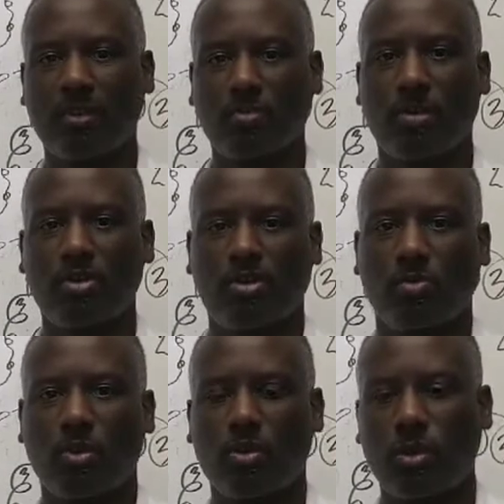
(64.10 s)
gets measured
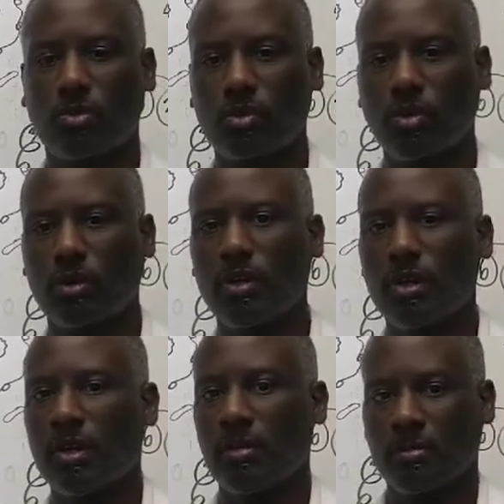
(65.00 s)
when you go to your
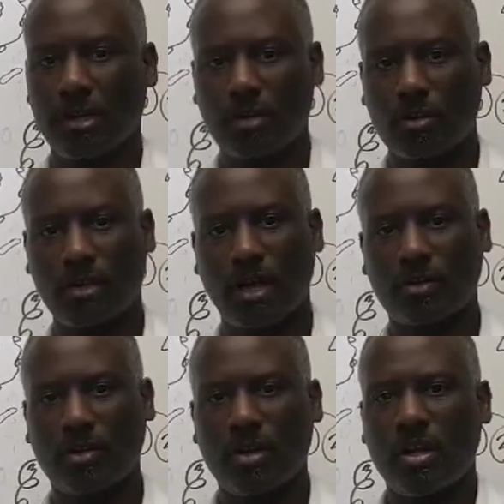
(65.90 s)
medical
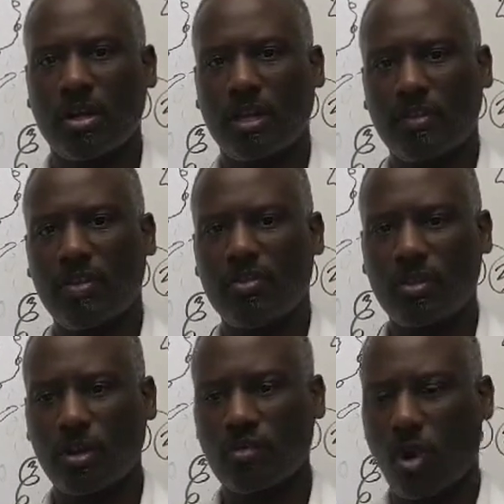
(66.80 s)
doctor. And these
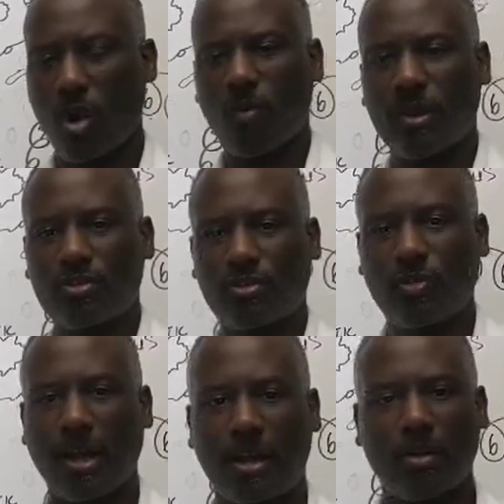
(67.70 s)
cells are always
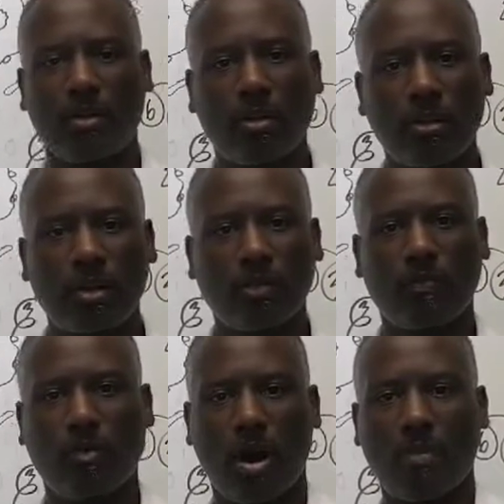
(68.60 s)
around looking
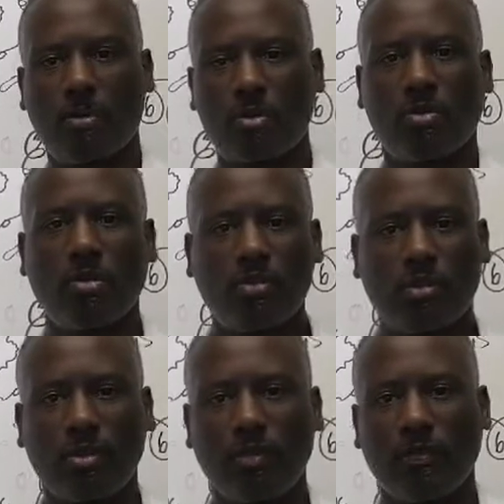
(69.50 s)
for opportunities
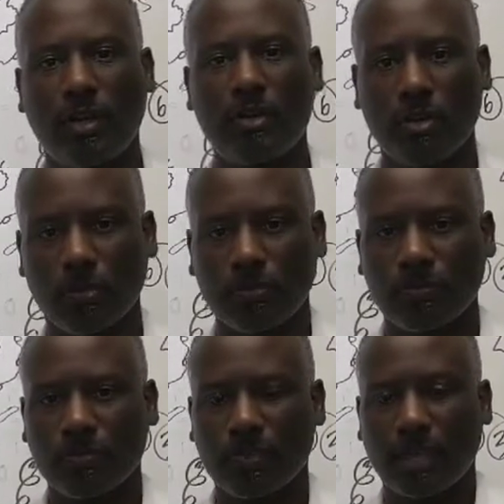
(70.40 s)
to defend you.
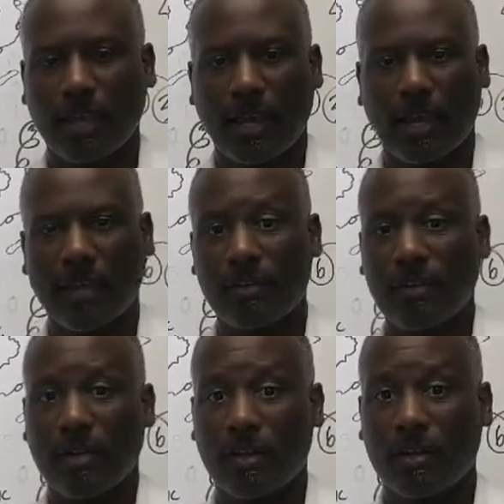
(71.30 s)
And
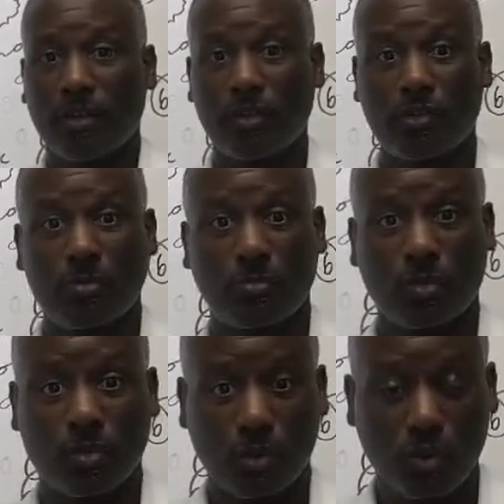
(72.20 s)
there's some
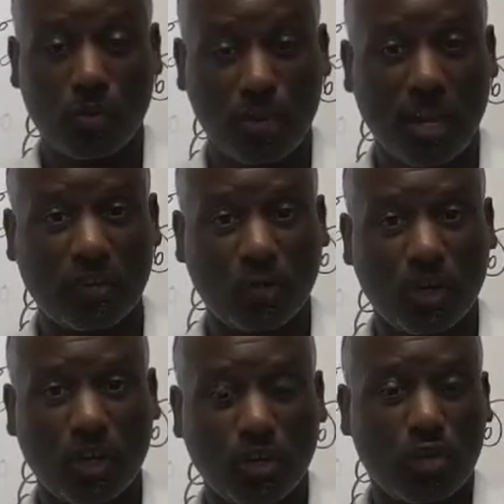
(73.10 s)
good things
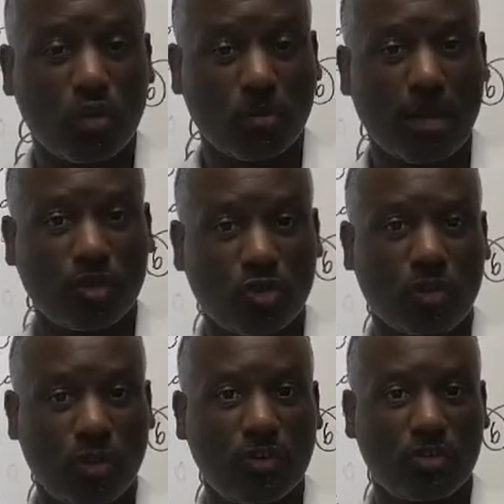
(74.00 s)
we can do to make sure
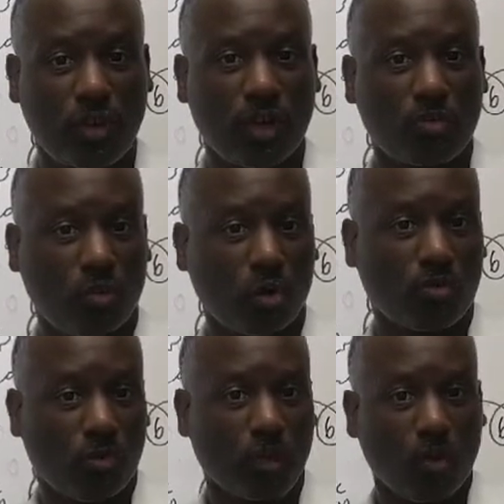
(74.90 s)
these cells work
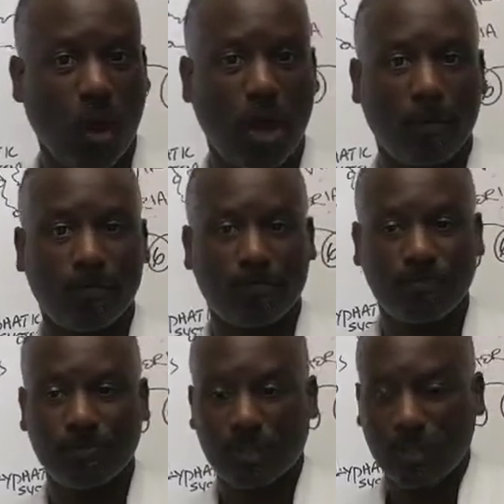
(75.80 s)
really well.
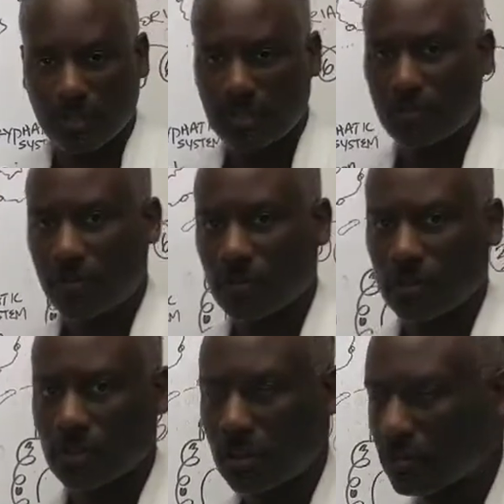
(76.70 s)
Let's have a
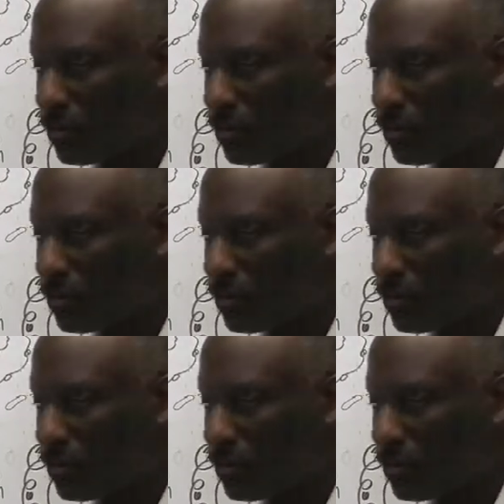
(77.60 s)
look at that